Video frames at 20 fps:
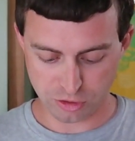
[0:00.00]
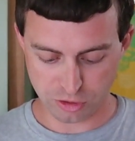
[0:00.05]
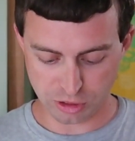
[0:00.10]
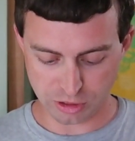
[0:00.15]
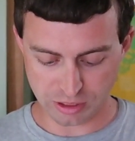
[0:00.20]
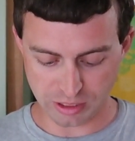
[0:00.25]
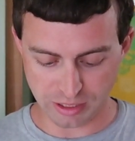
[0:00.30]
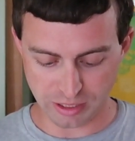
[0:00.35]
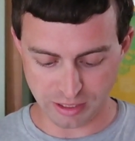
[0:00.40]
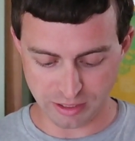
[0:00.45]

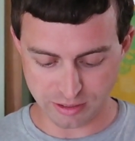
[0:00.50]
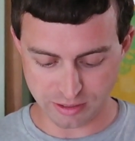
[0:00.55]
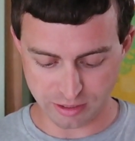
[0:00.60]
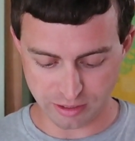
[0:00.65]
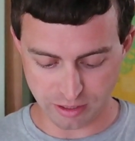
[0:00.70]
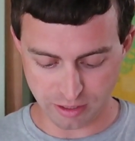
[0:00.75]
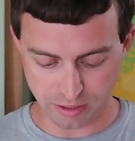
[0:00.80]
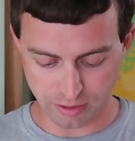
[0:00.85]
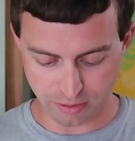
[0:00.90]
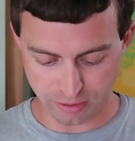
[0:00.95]
just a nice
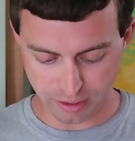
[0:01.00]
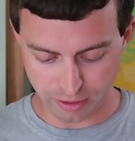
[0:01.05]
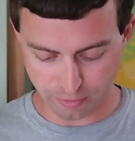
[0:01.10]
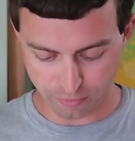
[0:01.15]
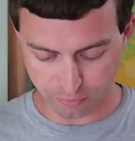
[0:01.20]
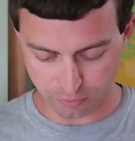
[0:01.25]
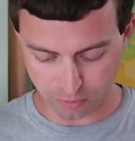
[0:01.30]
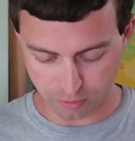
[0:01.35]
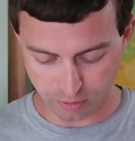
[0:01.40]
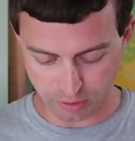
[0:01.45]

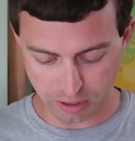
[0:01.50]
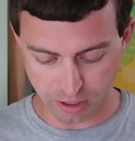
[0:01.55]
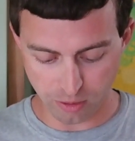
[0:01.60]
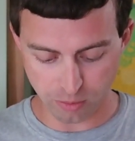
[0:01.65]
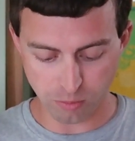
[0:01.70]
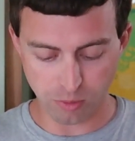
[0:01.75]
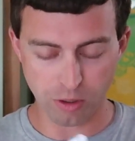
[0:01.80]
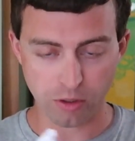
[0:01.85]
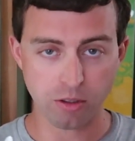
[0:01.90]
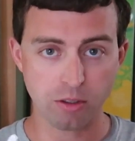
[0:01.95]
thing for, you
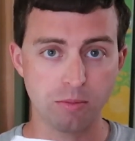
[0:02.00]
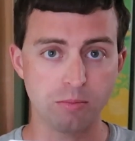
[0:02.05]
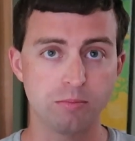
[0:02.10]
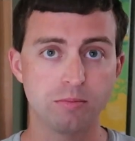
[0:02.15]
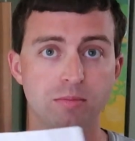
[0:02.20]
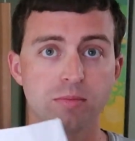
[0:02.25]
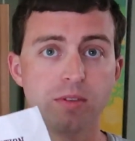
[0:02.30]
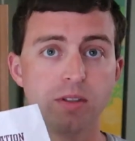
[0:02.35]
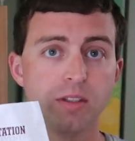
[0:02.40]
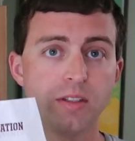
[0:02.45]
know, welcome
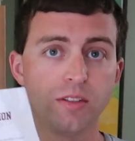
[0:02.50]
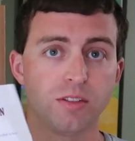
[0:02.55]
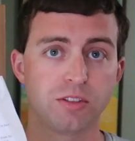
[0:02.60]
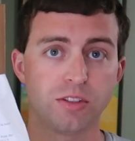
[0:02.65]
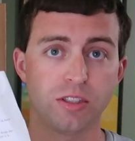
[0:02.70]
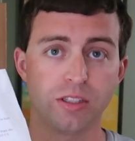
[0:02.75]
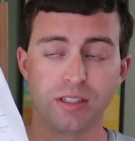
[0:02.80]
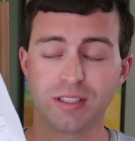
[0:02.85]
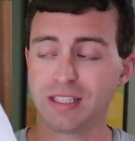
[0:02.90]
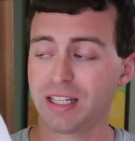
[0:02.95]

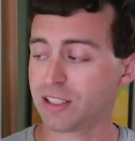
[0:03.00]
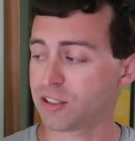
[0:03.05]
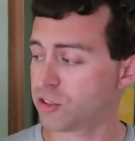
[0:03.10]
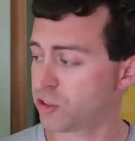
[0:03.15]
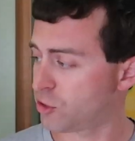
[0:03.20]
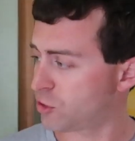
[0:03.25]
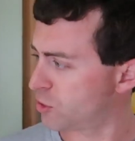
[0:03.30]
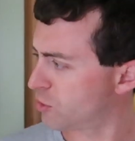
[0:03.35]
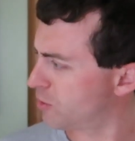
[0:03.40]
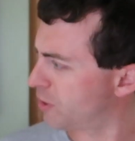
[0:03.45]
to the
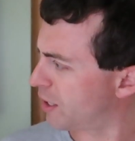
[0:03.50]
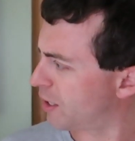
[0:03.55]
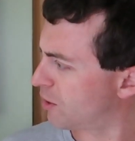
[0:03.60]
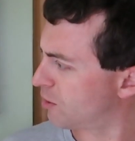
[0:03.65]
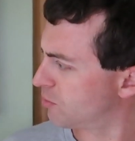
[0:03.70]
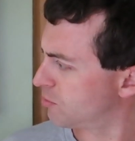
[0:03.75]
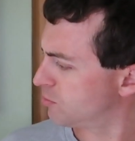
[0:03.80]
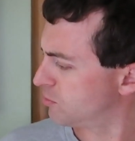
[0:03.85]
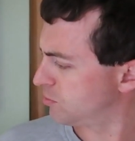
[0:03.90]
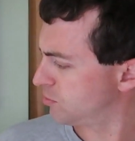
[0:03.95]
Texas
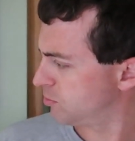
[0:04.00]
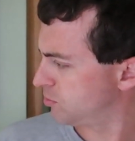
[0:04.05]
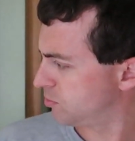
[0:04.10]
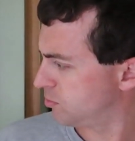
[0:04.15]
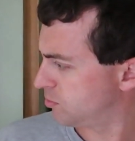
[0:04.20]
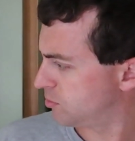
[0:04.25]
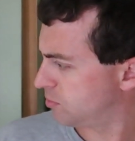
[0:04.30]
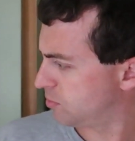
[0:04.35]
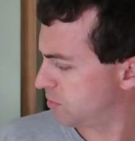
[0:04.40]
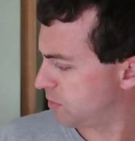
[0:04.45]
Shootout.
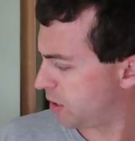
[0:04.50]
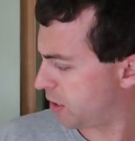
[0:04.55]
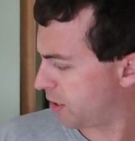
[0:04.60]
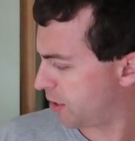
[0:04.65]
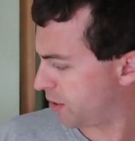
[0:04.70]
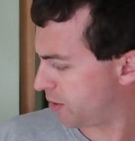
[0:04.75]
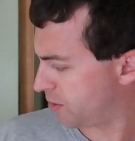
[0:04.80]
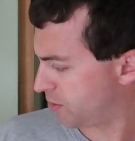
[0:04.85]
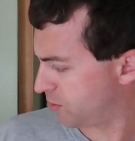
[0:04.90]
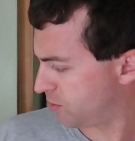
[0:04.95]

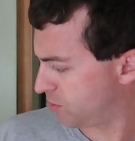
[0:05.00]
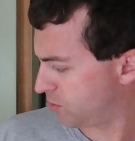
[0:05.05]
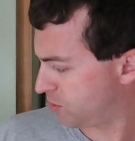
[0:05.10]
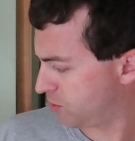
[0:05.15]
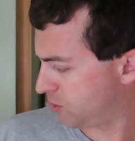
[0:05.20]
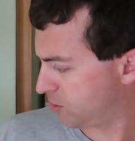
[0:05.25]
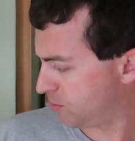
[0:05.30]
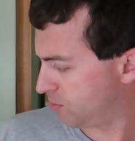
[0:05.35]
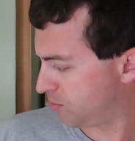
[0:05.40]
And